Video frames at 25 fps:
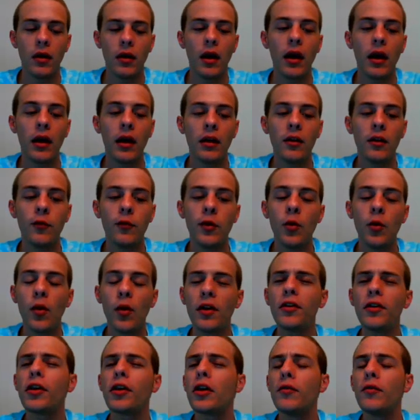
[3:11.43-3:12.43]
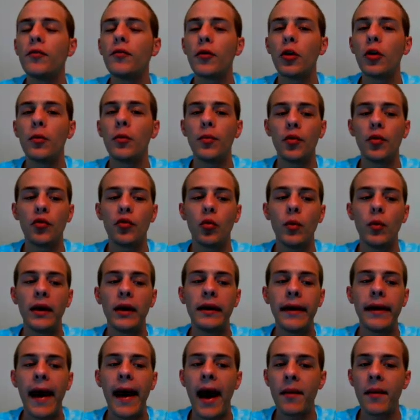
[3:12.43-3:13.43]
And if we wanted to convert
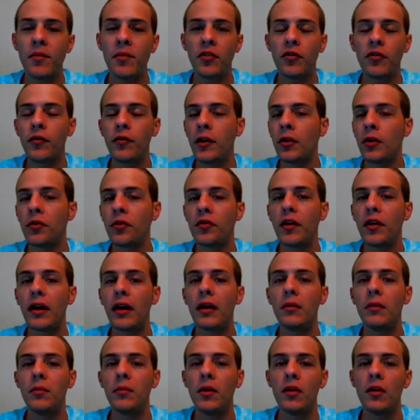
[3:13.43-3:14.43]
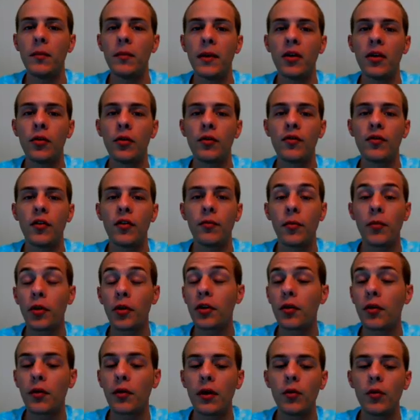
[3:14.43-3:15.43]
between atmospheres and millimeters of
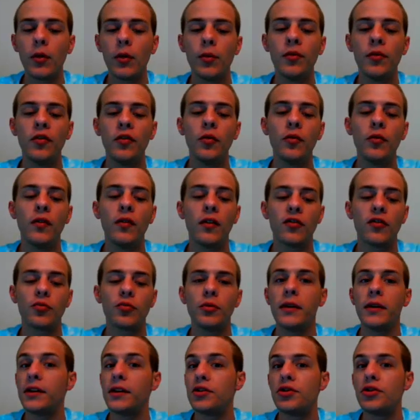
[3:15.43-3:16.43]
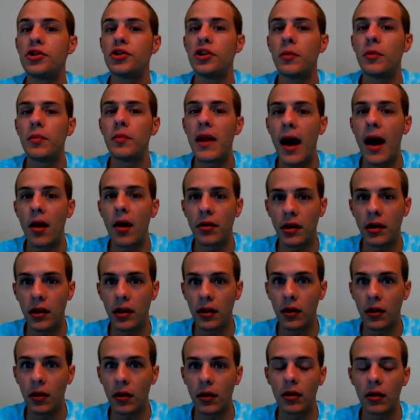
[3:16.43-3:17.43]
mercury, we would use this relationship down
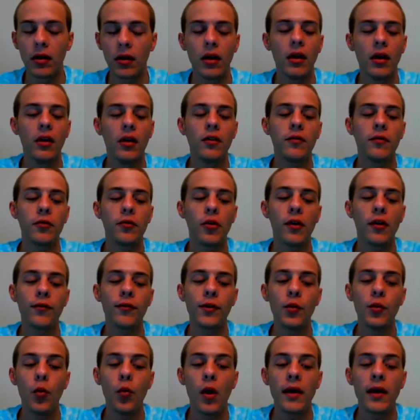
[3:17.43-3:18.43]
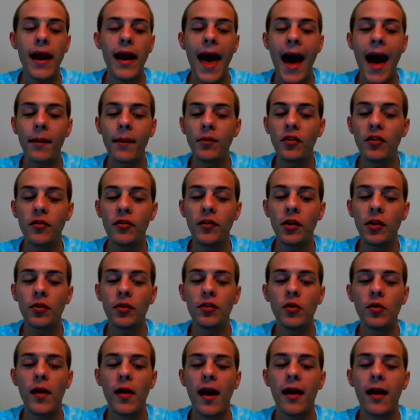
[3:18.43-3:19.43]
here. For every one atmosphere,
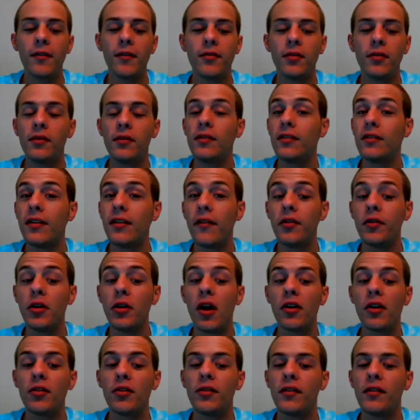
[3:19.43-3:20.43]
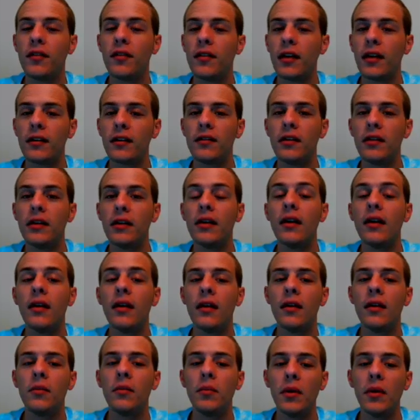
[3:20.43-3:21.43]
you have seven hundred sixty
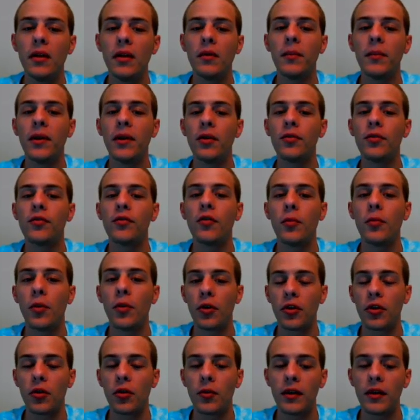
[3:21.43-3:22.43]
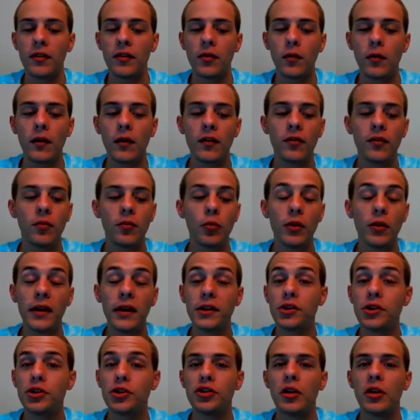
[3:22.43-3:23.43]
millimeters of mercury. So this
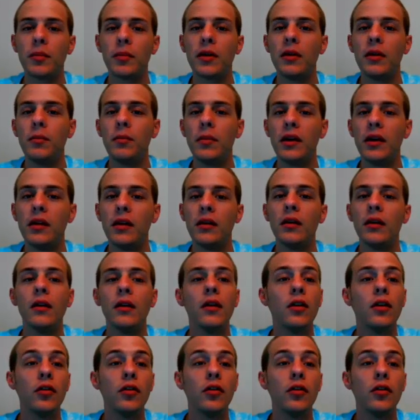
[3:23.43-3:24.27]
relationship can be